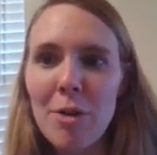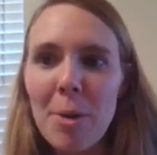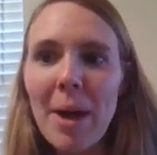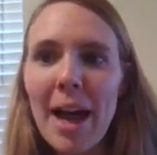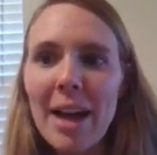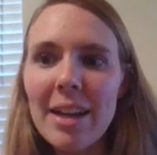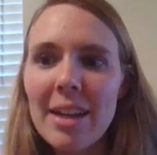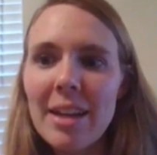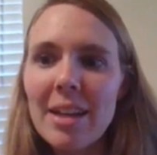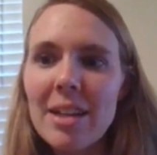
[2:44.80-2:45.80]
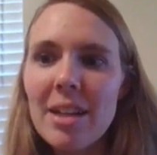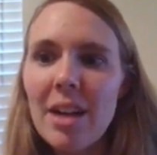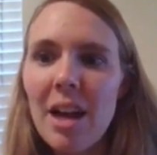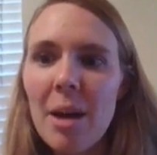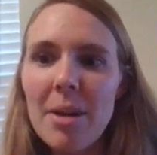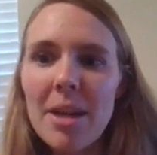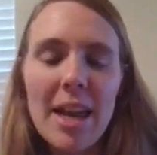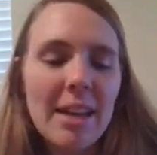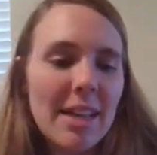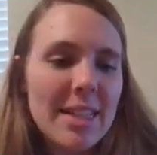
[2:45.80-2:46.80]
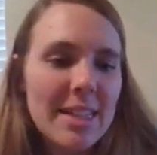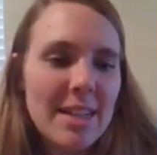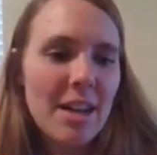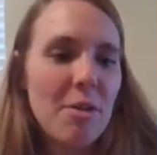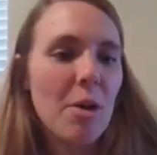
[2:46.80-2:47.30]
go back, hit end lesson, and it'll